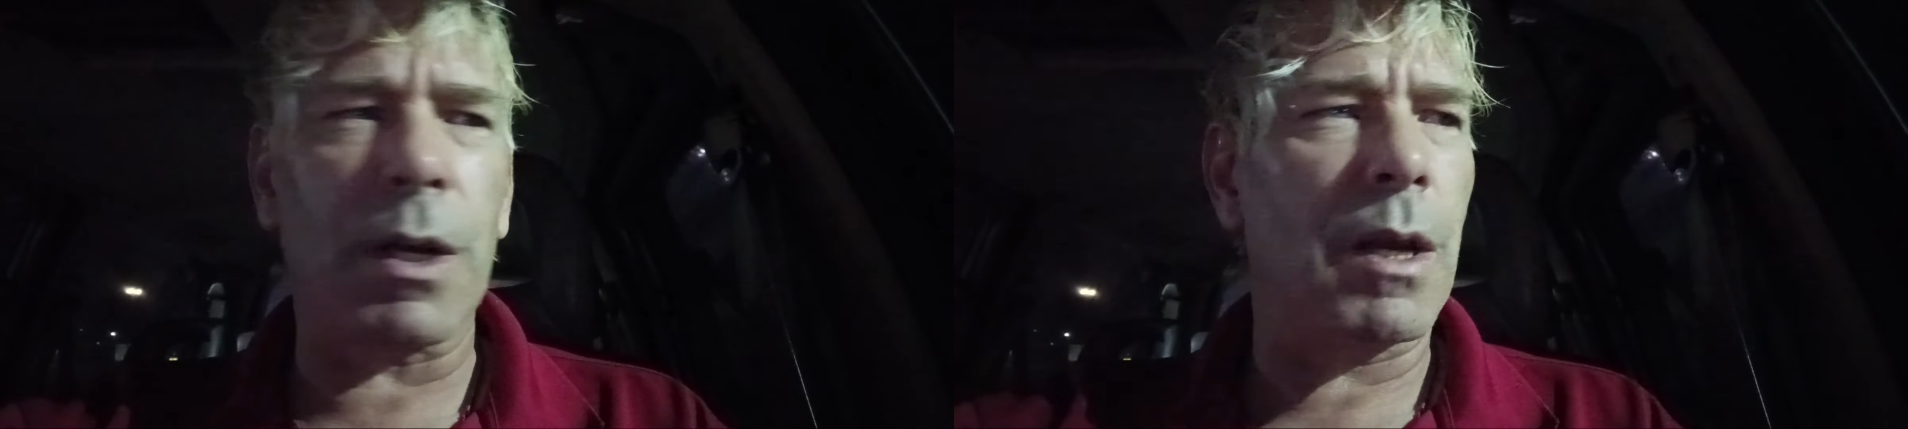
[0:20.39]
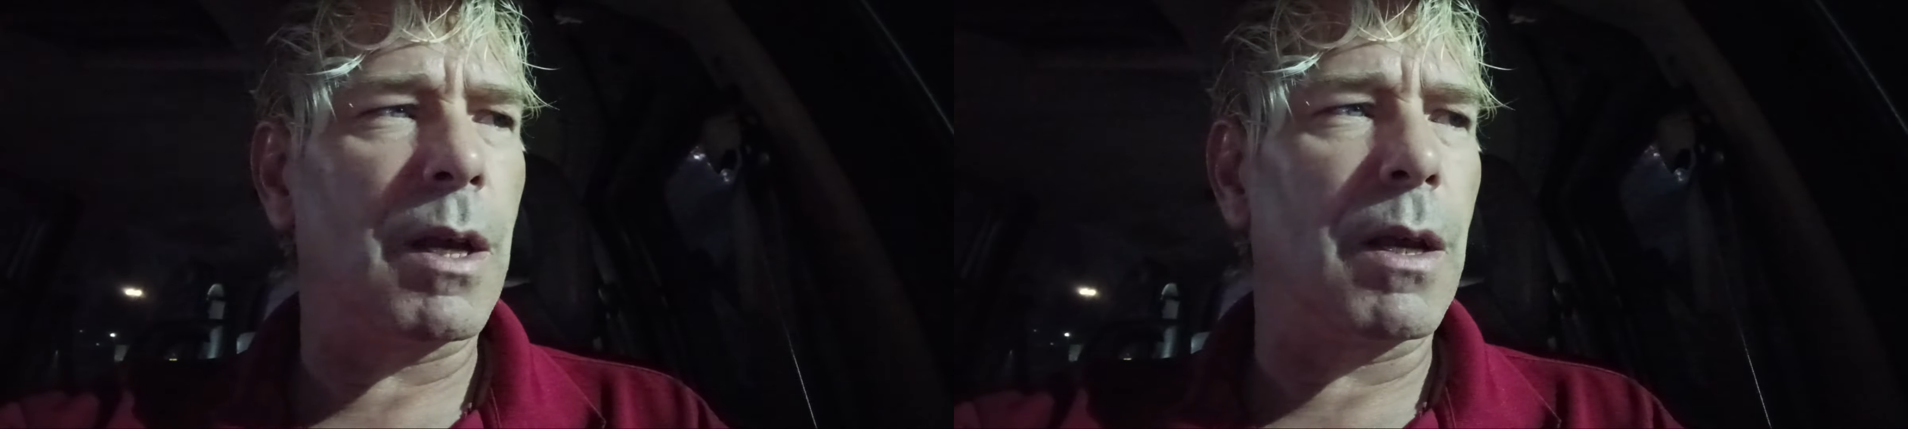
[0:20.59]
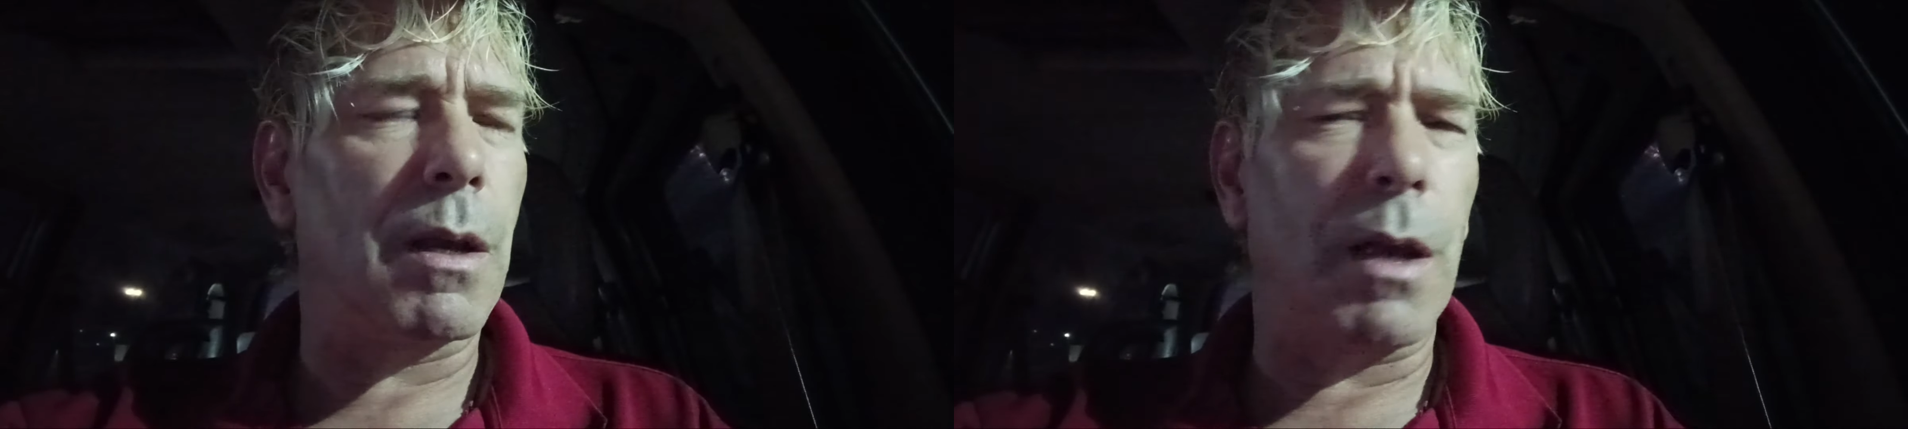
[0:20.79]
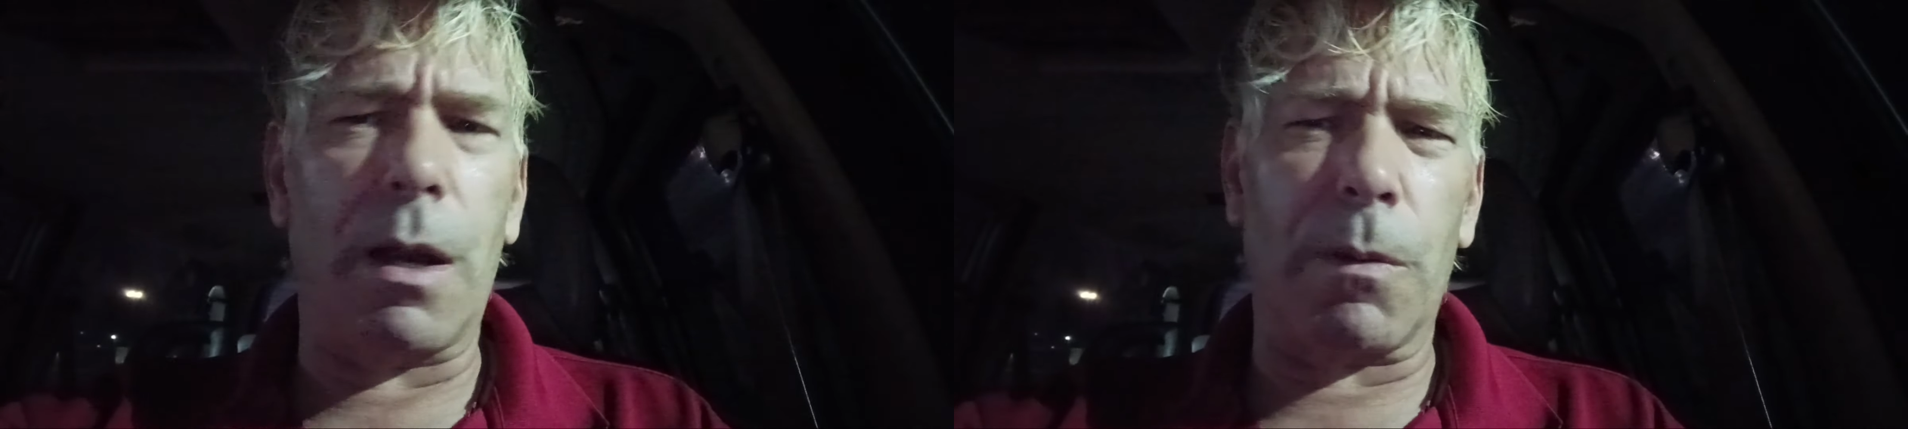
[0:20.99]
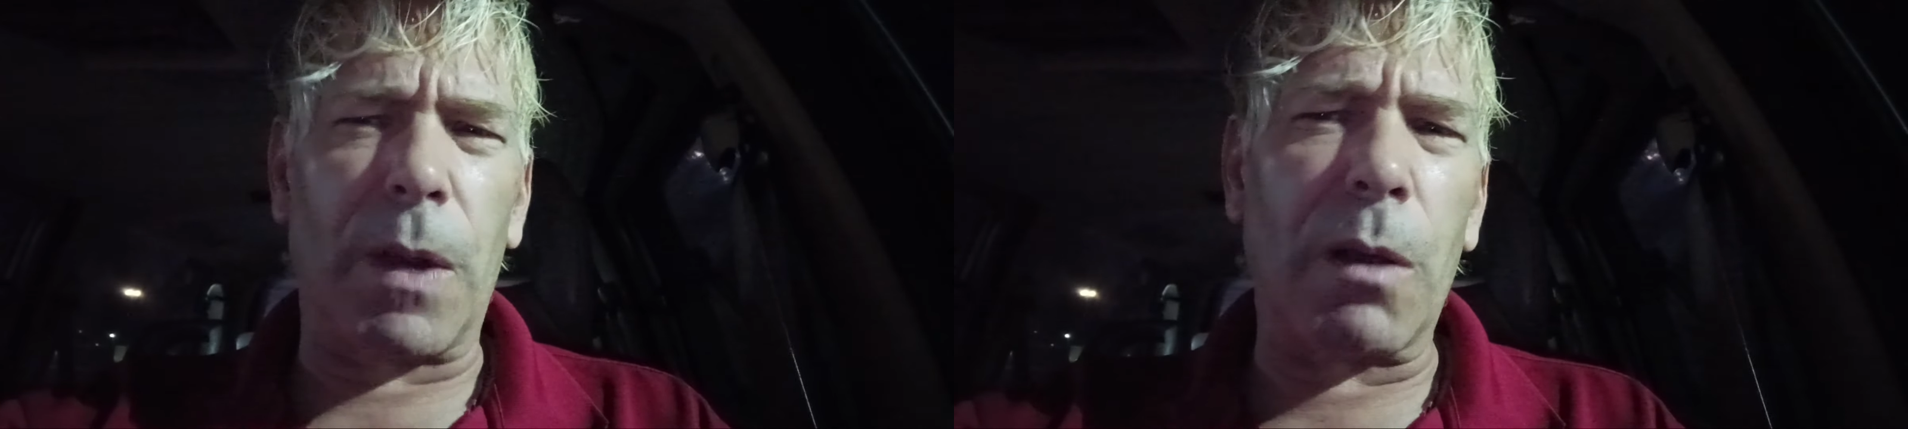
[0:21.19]
he
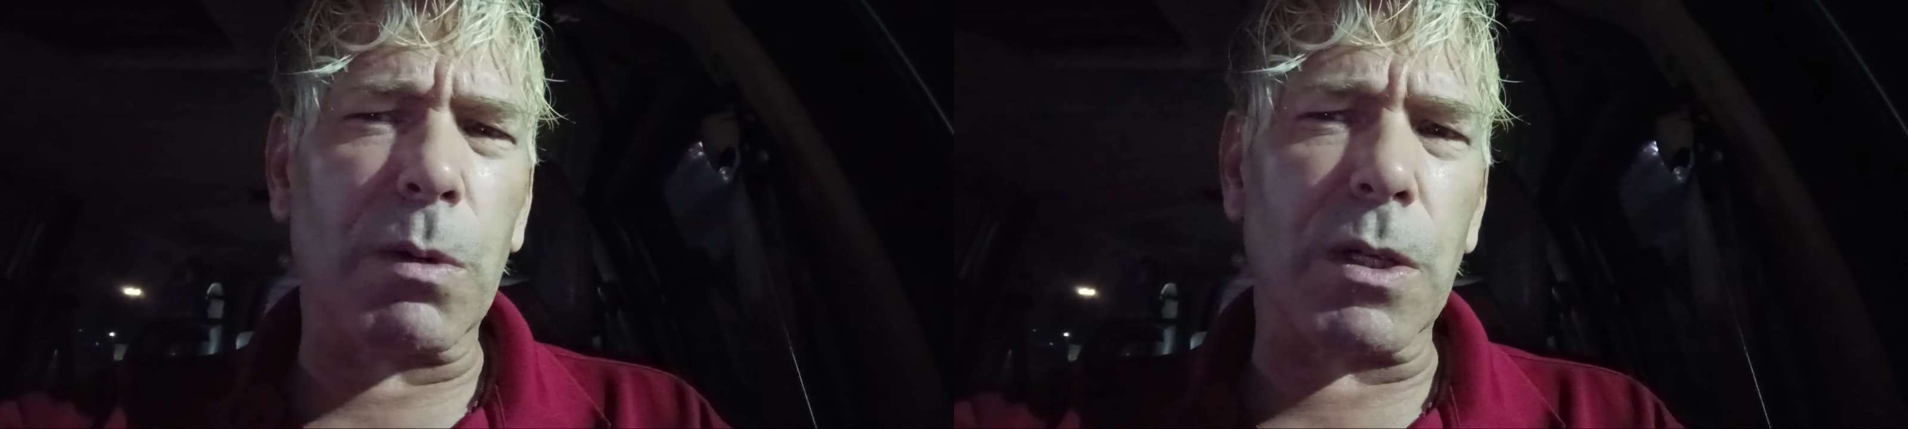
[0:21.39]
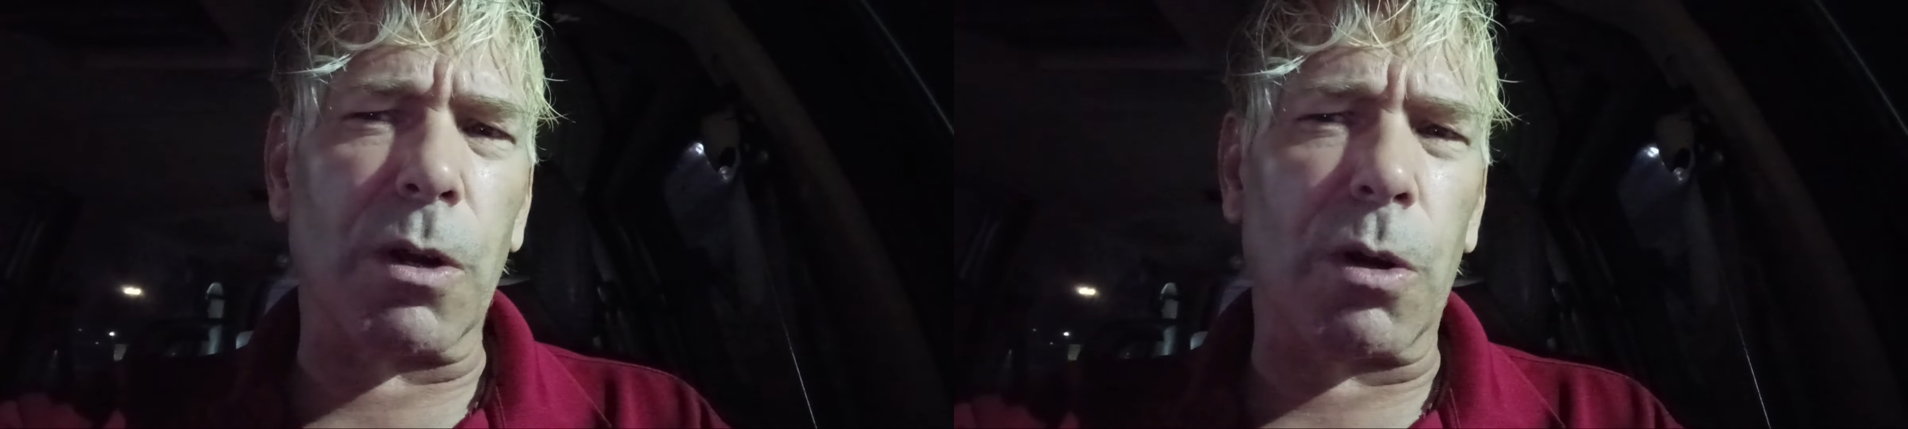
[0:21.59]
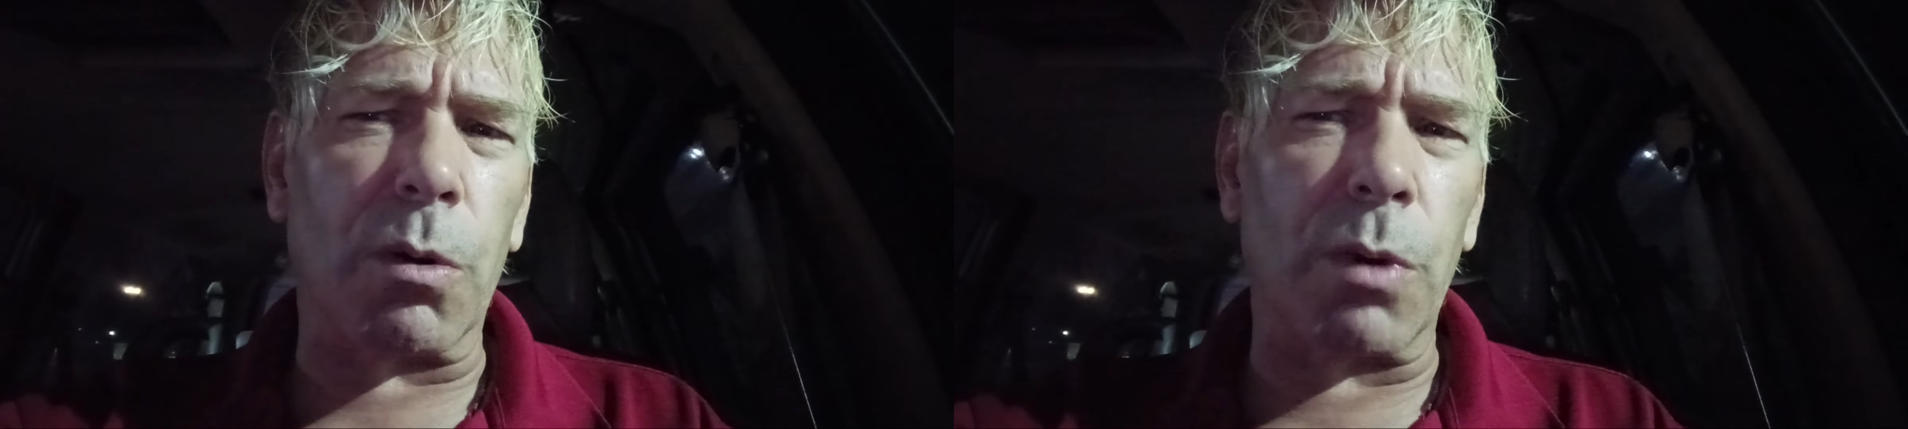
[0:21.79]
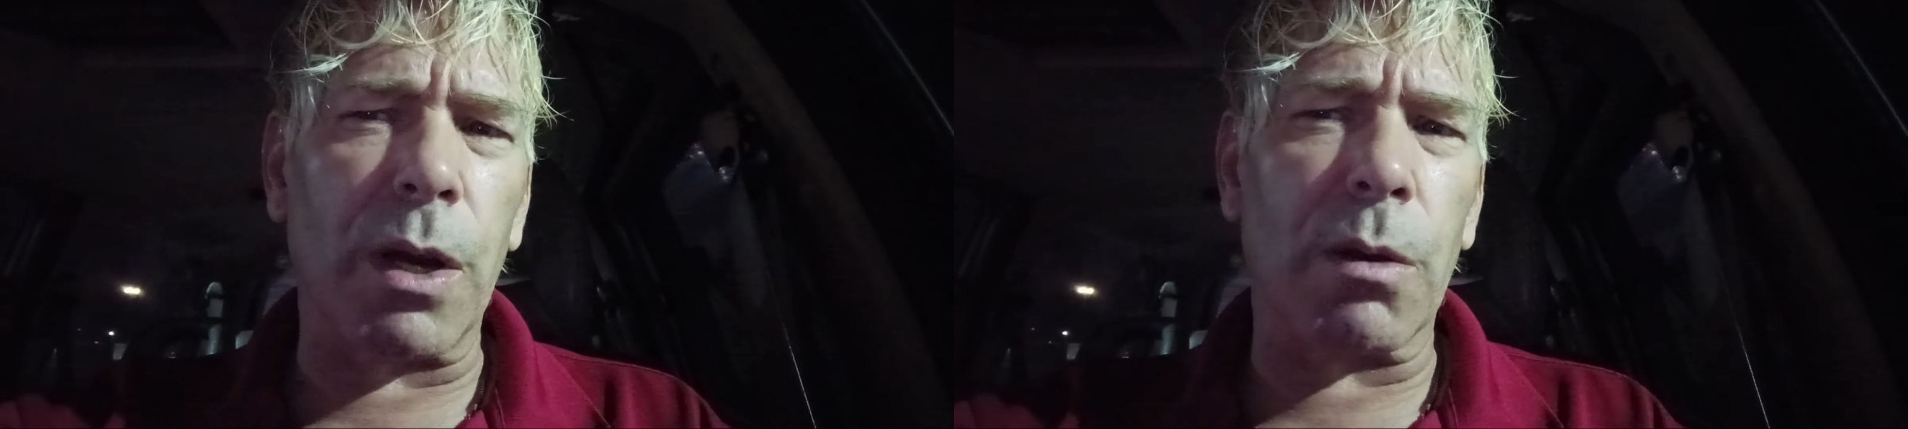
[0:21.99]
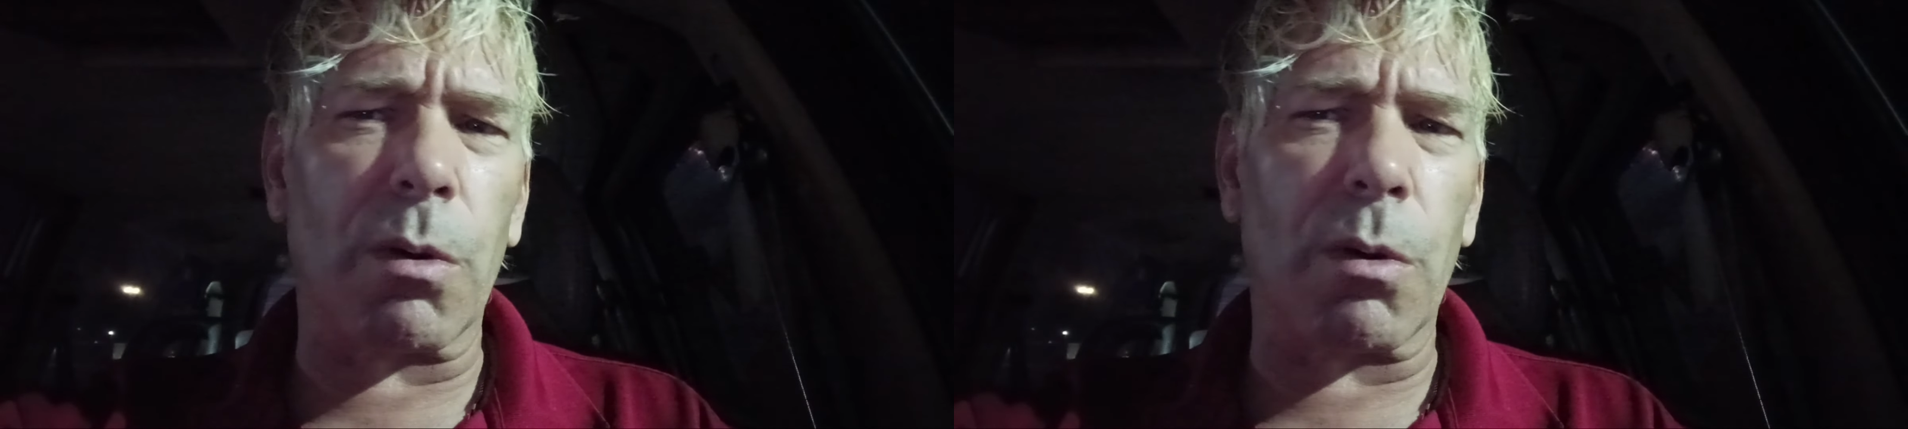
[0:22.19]
didn't think it was a career